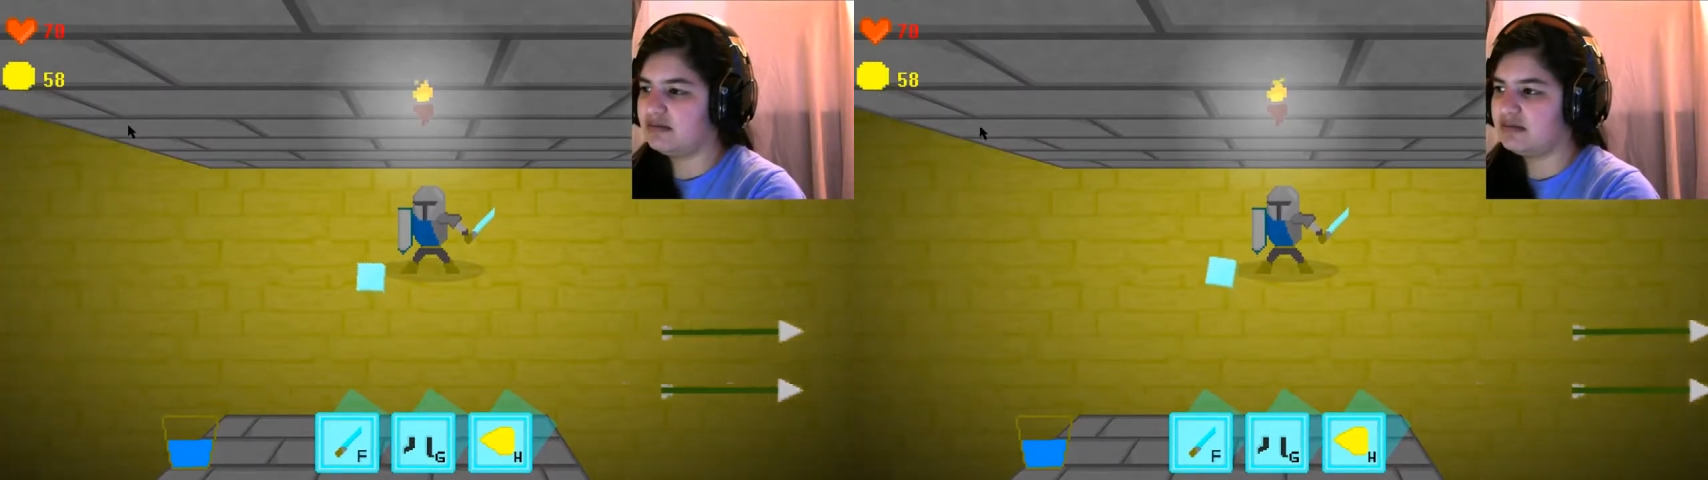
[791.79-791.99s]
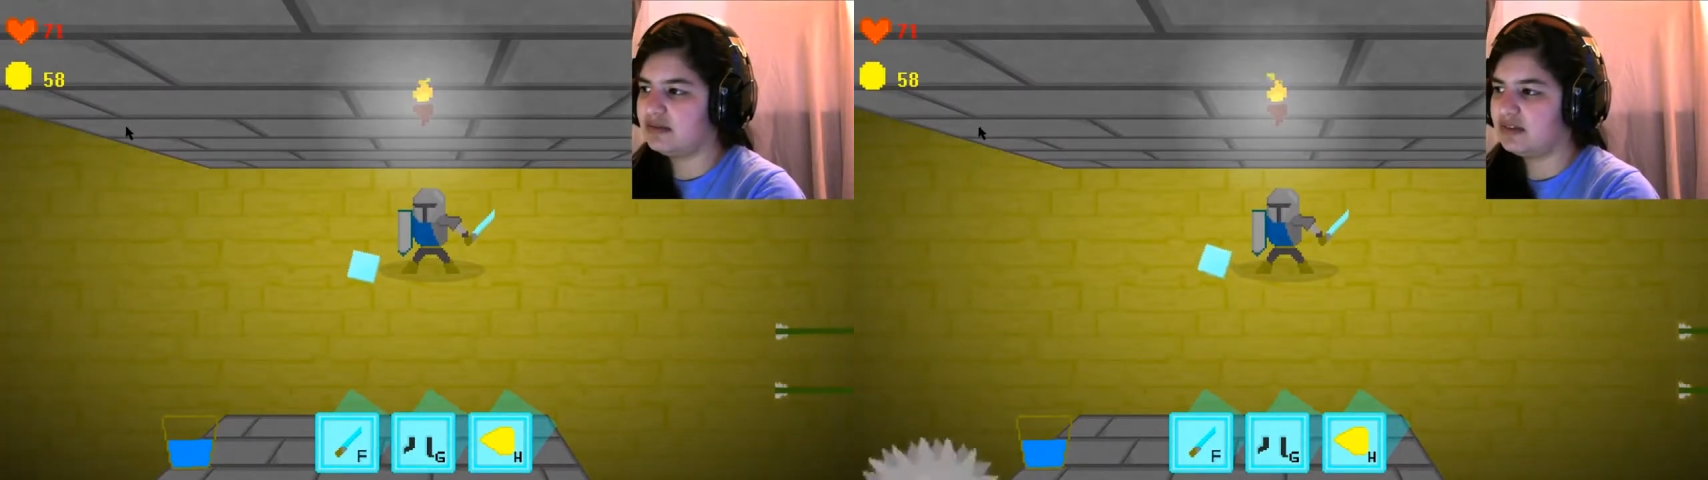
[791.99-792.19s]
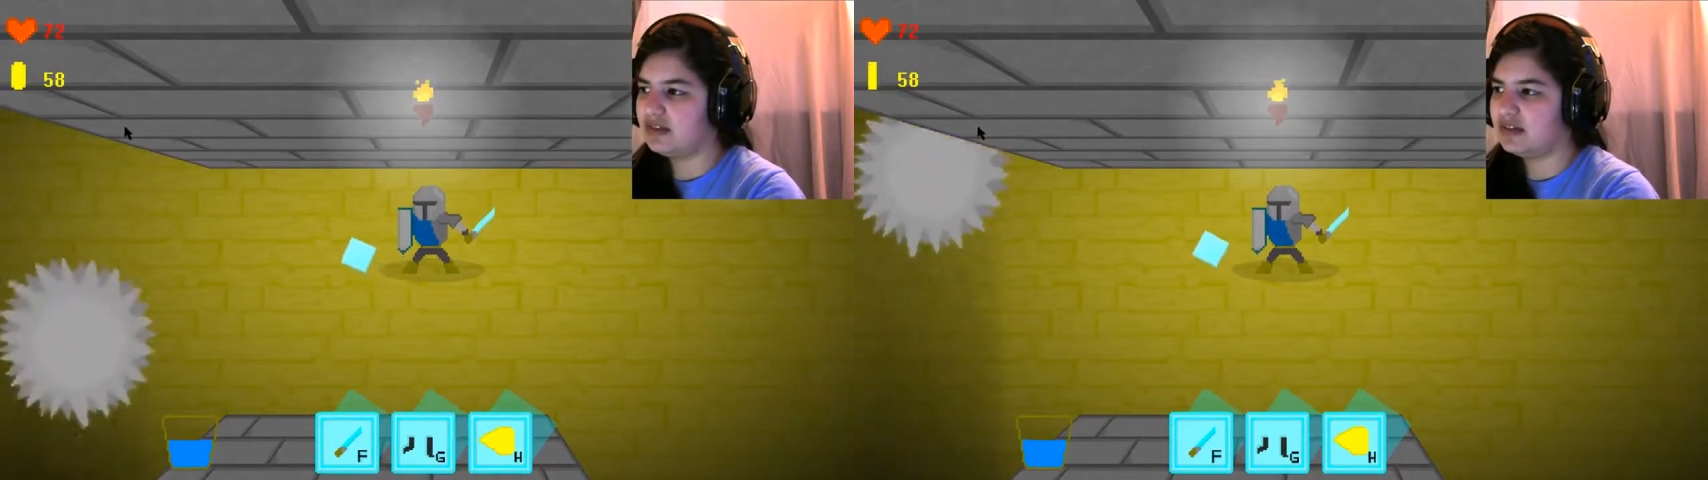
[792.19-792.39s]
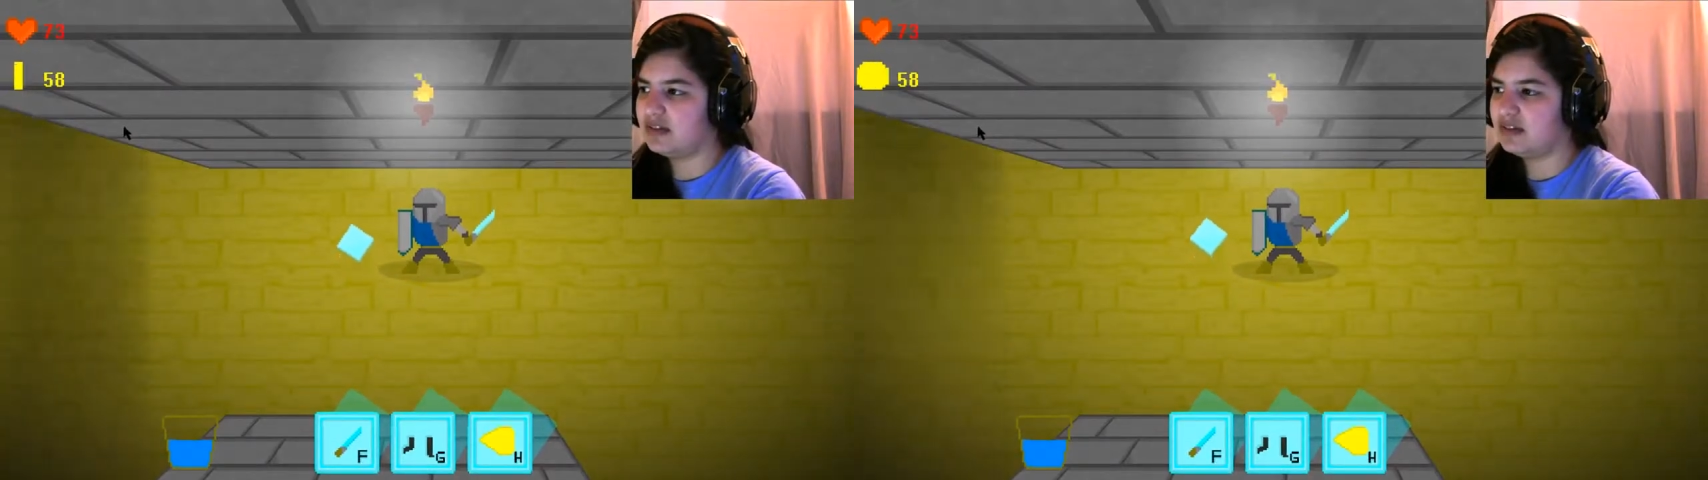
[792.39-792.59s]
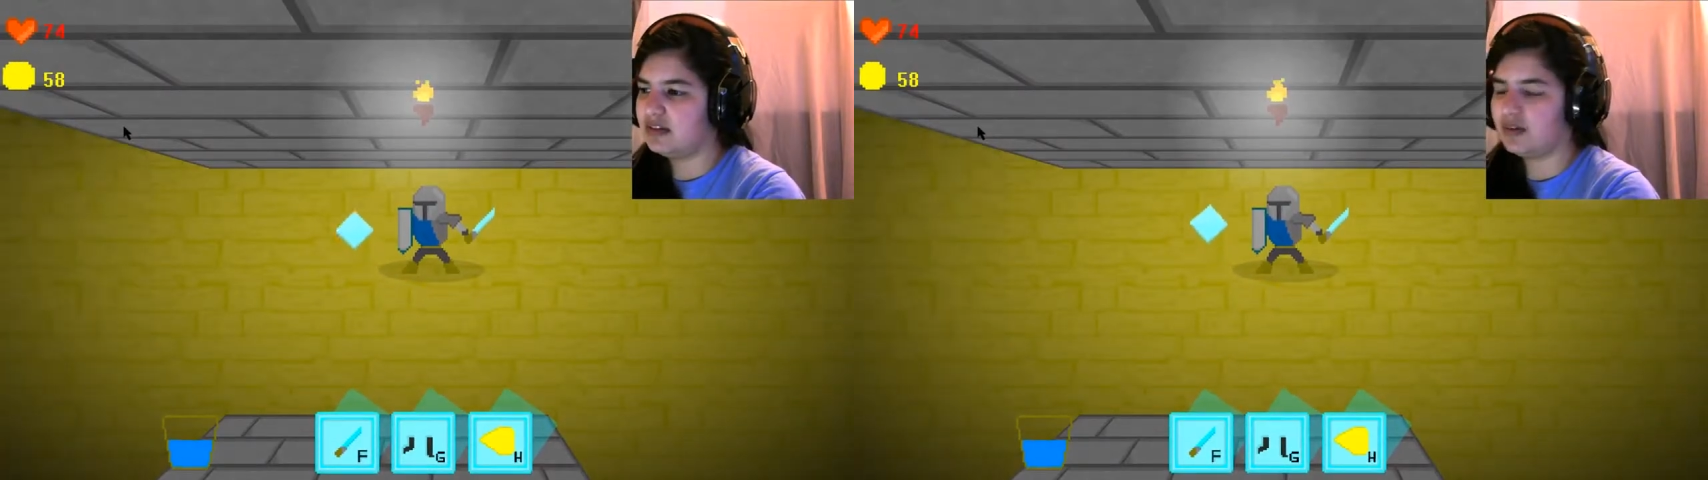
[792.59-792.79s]

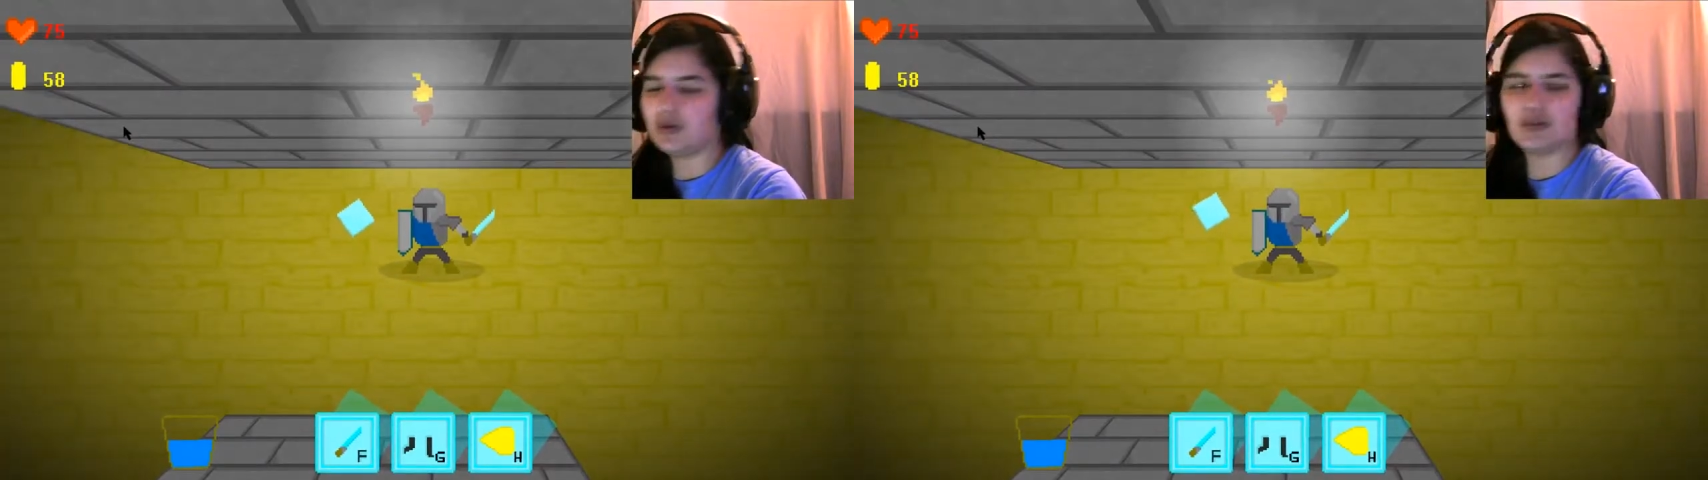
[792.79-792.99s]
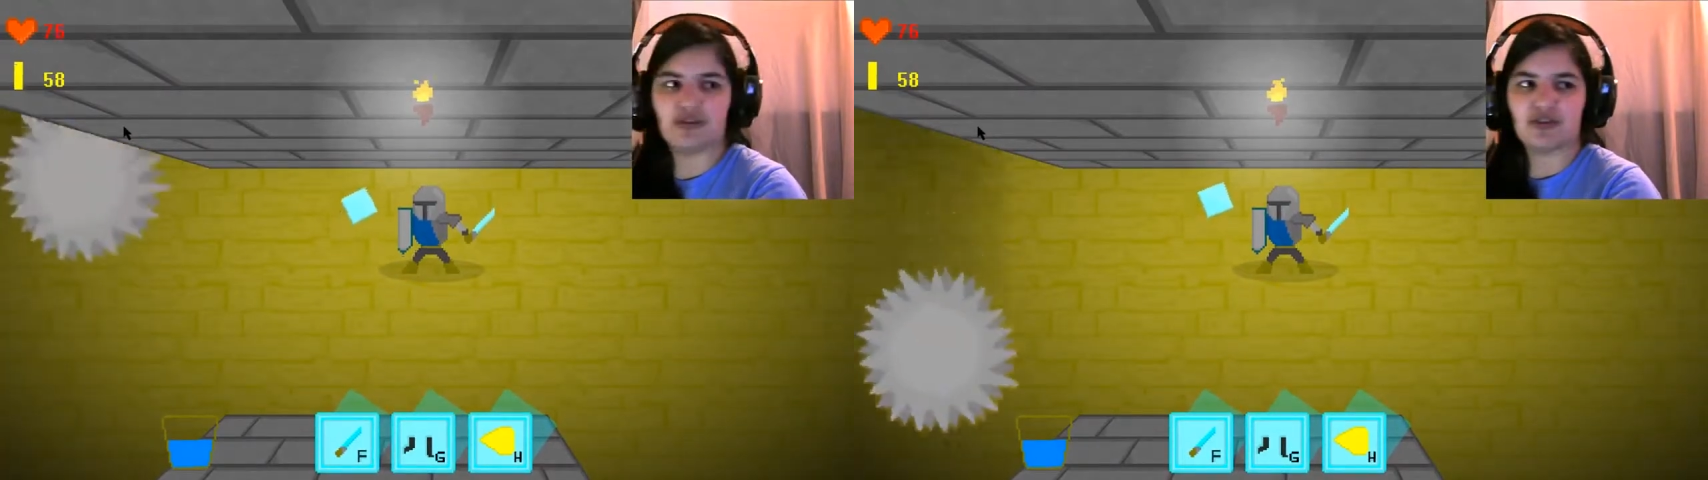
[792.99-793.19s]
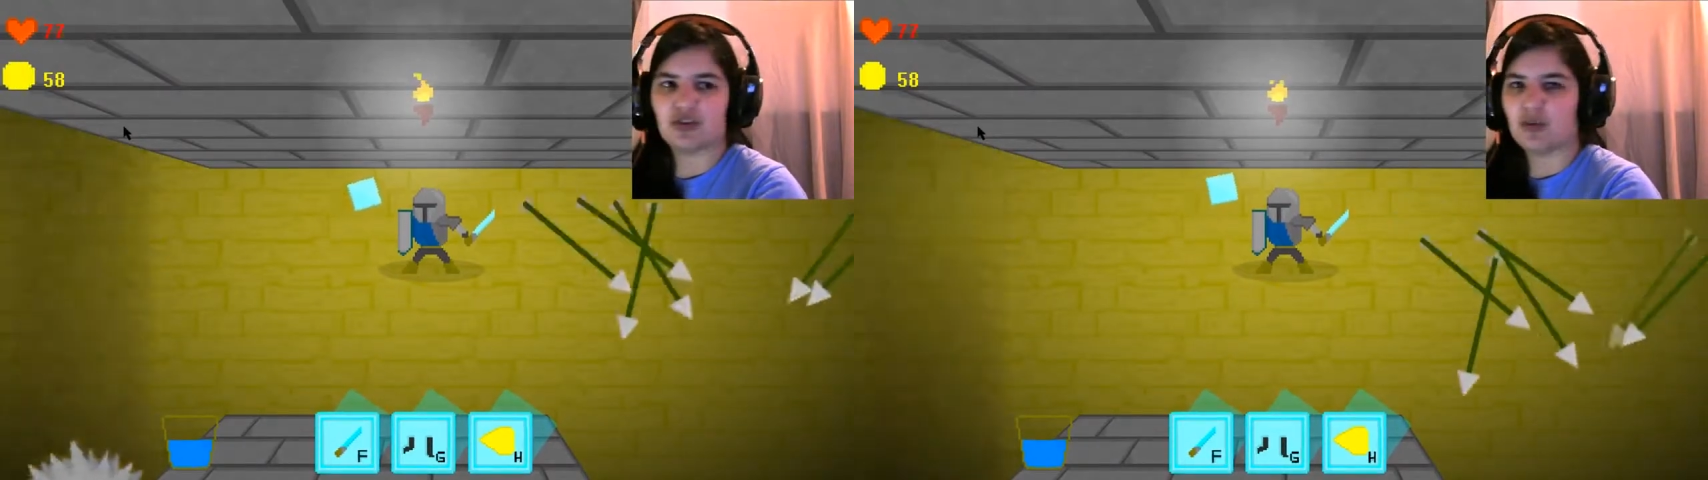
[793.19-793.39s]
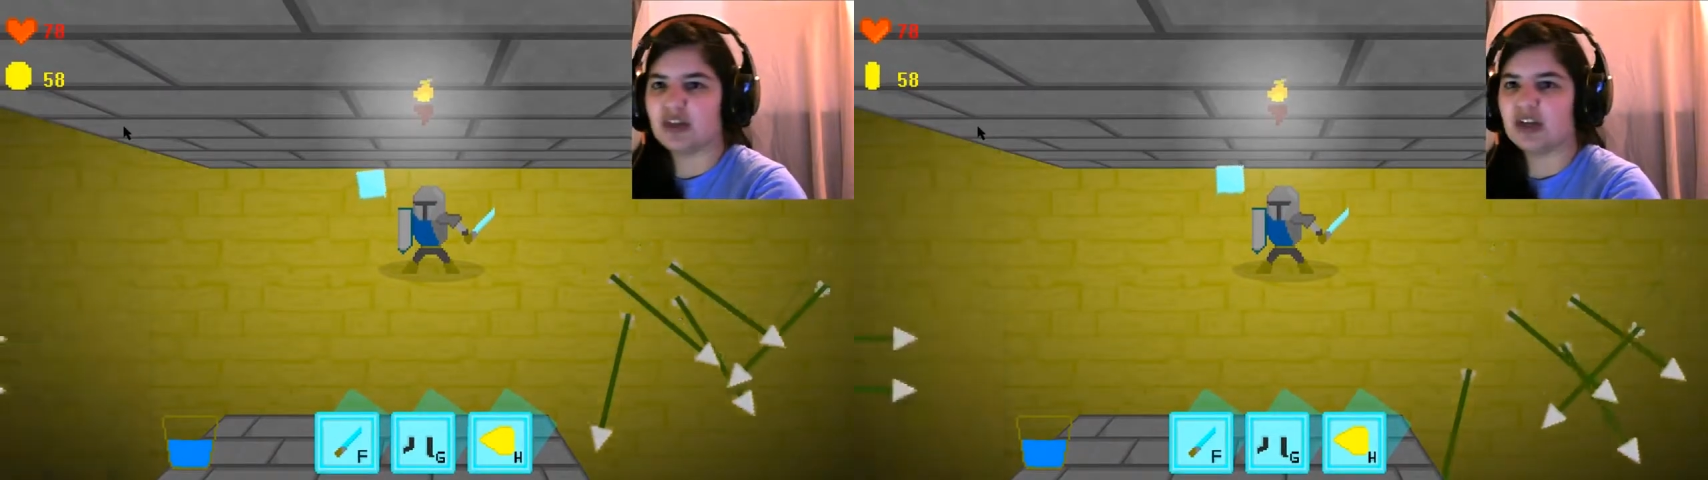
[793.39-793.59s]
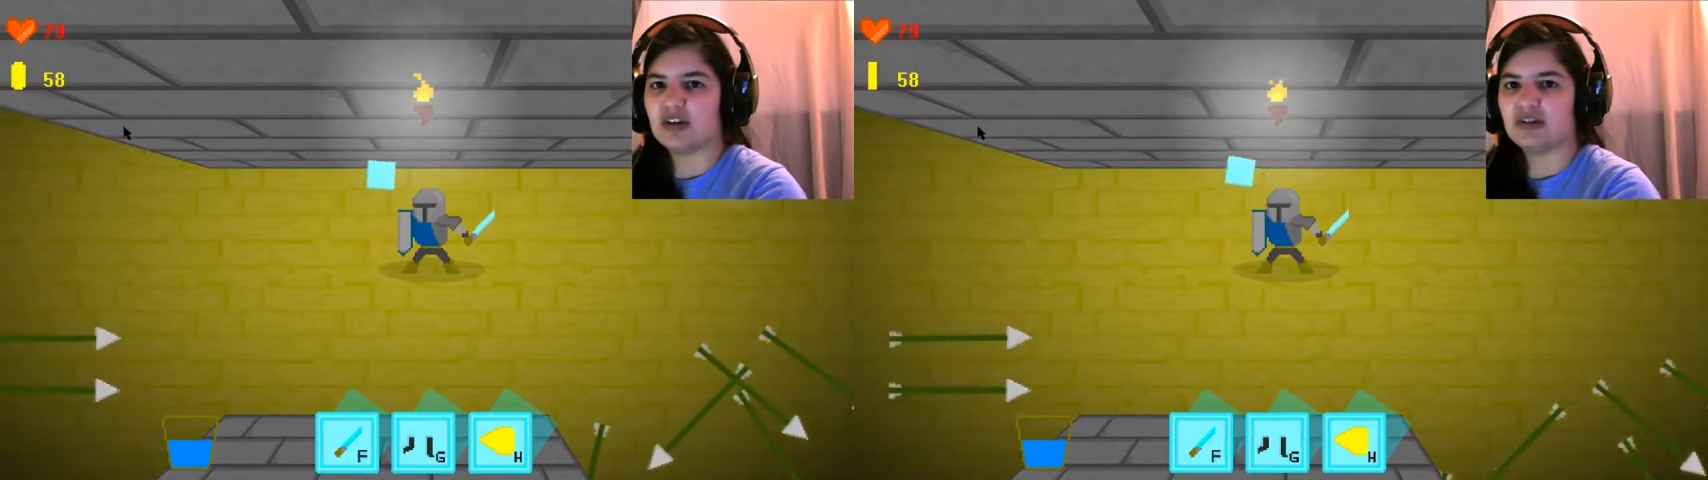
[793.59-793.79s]
You know what? We're just gonna
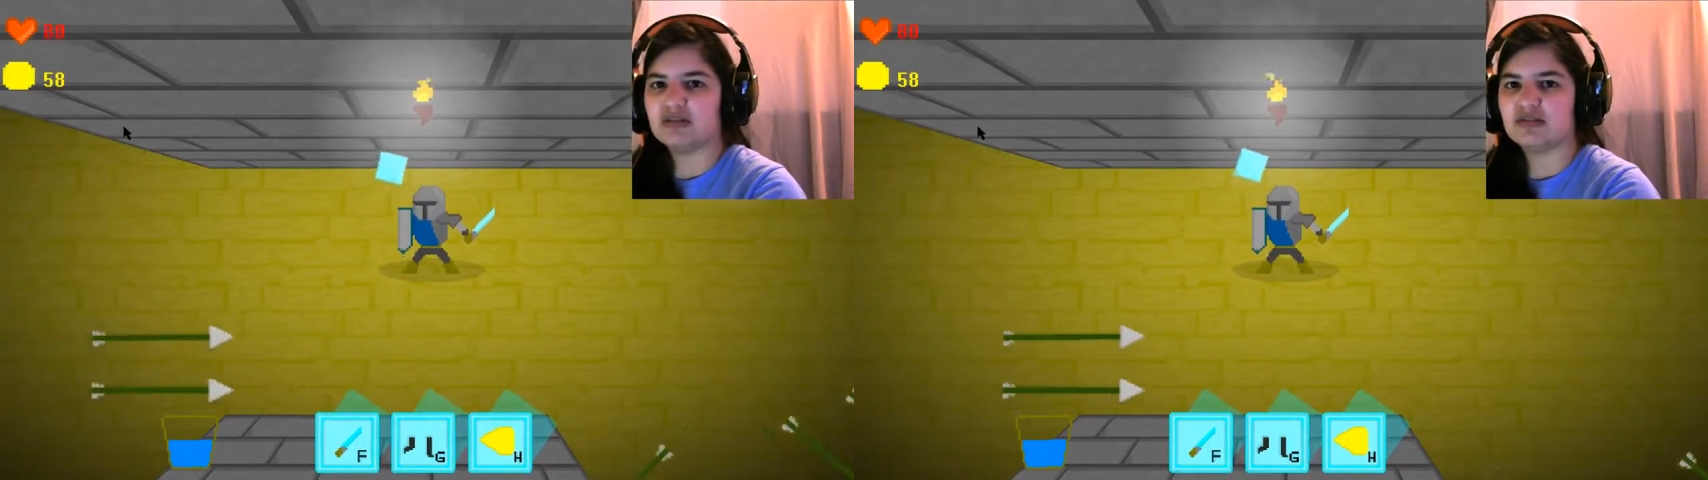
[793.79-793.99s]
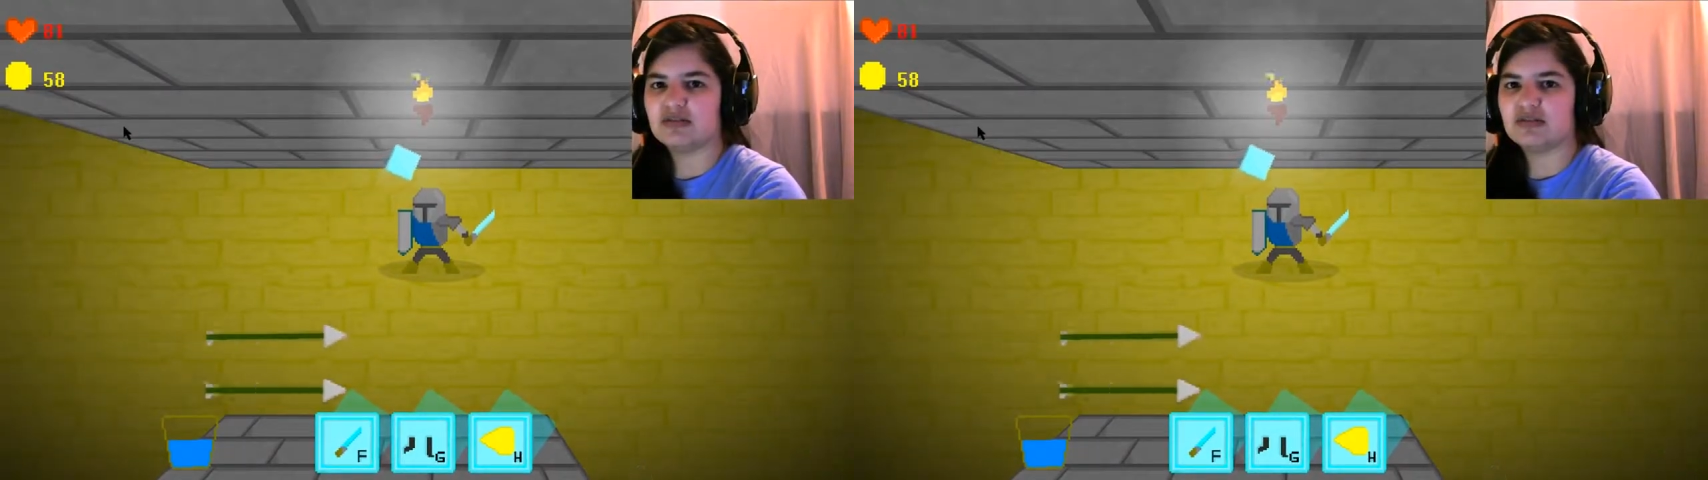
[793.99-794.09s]
wait here.